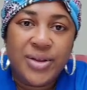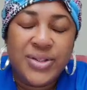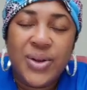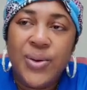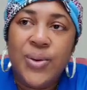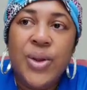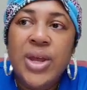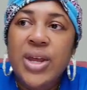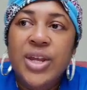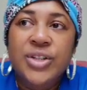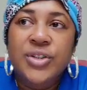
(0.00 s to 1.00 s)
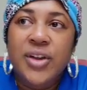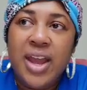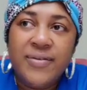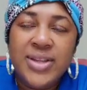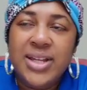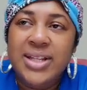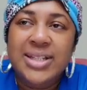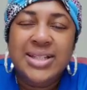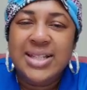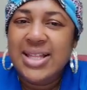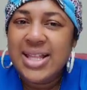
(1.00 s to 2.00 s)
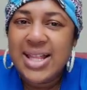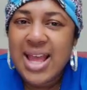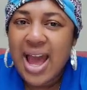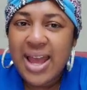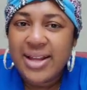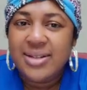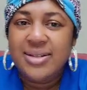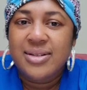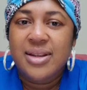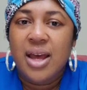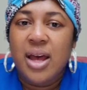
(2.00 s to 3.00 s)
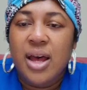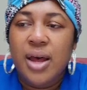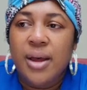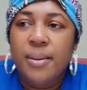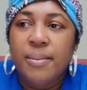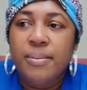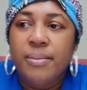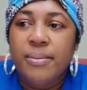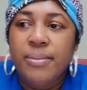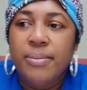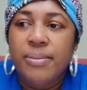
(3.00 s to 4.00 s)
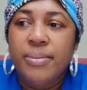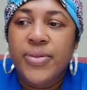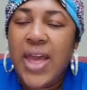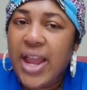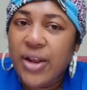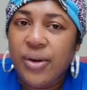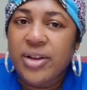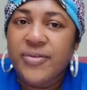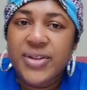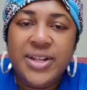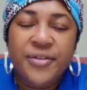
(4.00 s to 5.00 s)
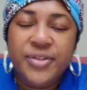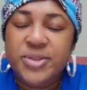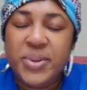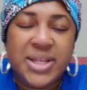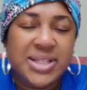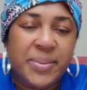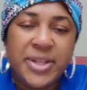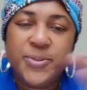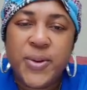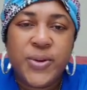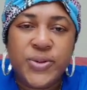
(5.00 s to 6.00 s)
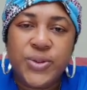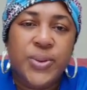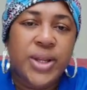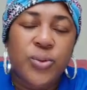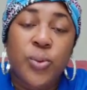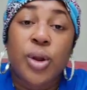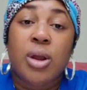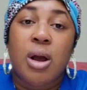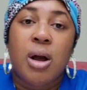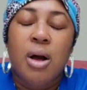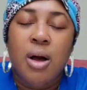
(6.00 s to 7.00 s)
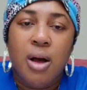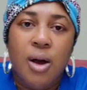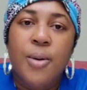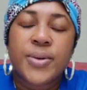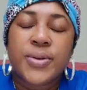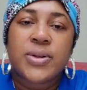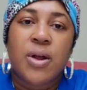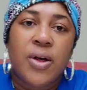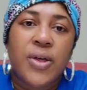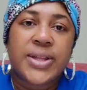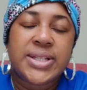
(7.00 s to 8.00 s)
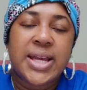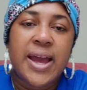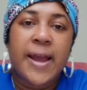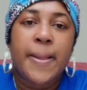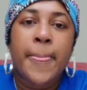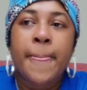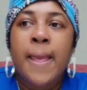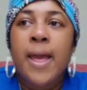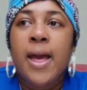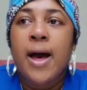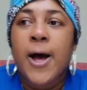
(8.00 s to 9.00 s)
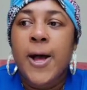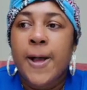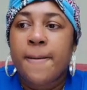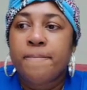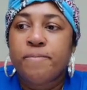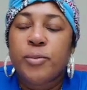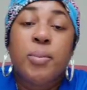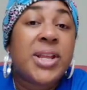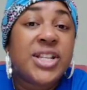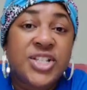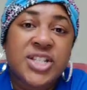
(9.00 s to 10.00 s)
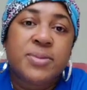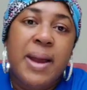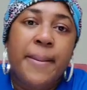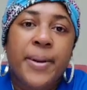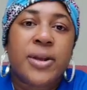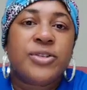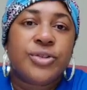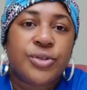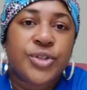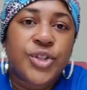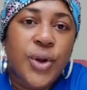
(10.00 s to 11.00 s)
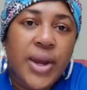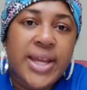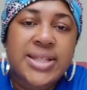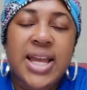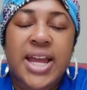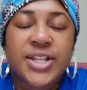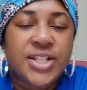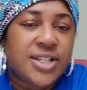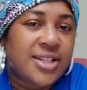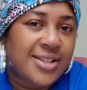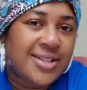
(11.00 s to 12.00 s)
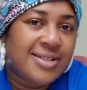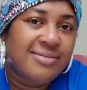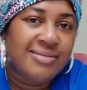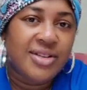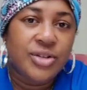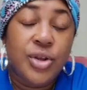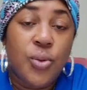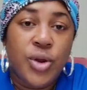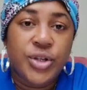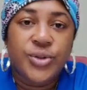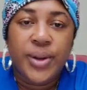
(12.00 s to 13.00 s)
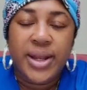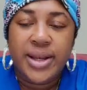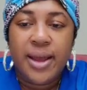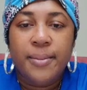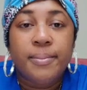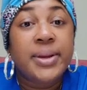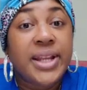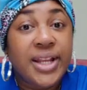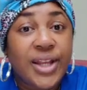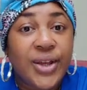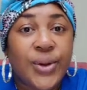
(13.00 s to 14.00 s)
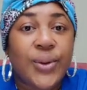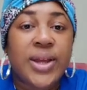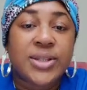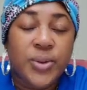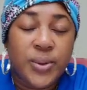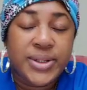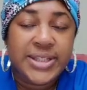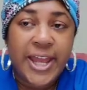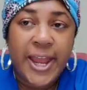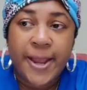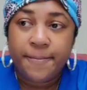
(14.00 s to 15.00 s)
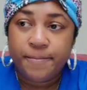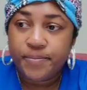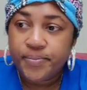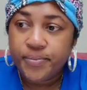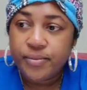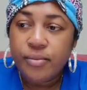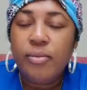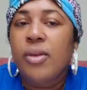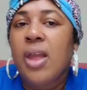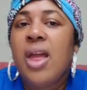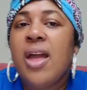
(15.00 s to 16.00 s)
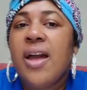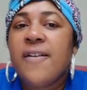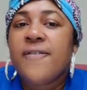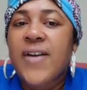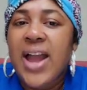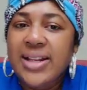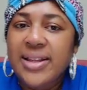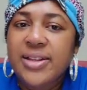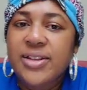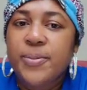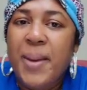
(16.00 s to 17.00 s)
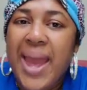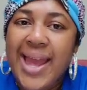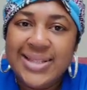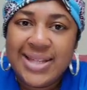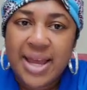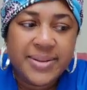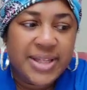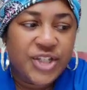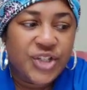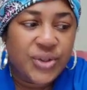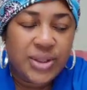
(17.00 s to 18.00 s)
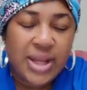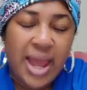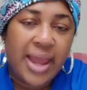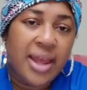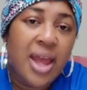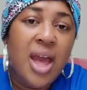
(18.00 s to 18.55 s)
So traveling is not um, that great of a difference because I'm exposed to it at work almost all the time. But it's just my personal choice. I just don't want to right now. But anywho, as we were saying, finding pastimes that you like.